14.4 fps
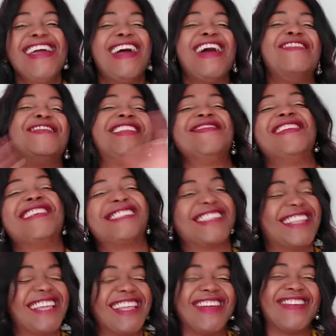I'm only
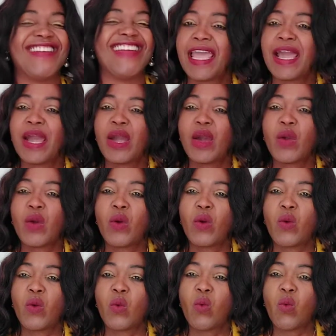messing anyway.
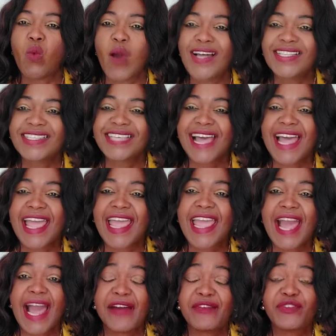What I
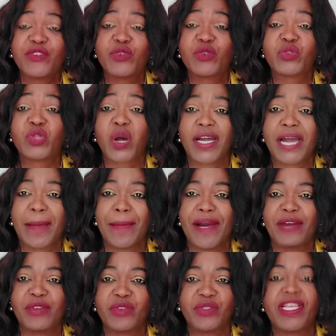have to talk
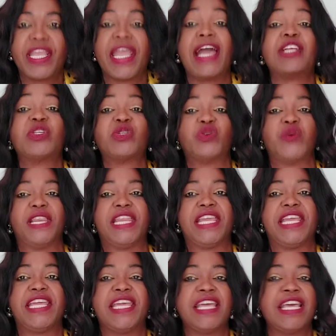about today
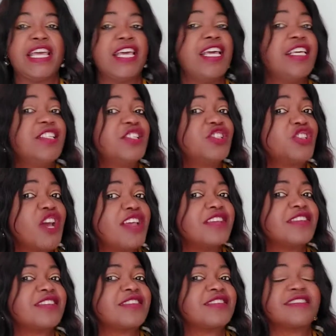actually is
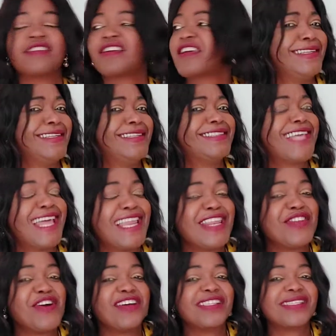just
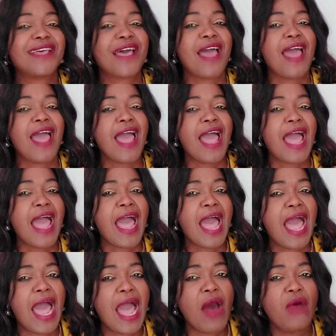telling us
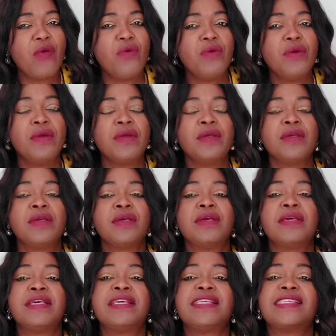how
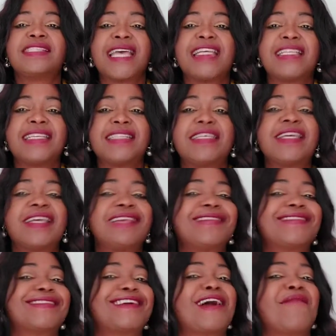certain
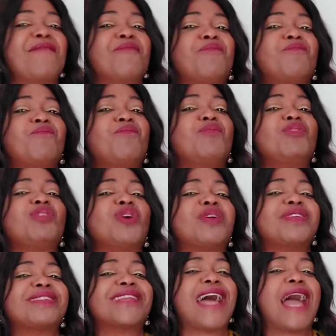things can push
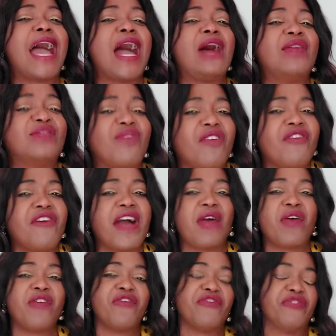us out of our
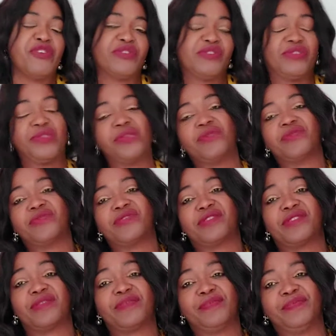comfort zones.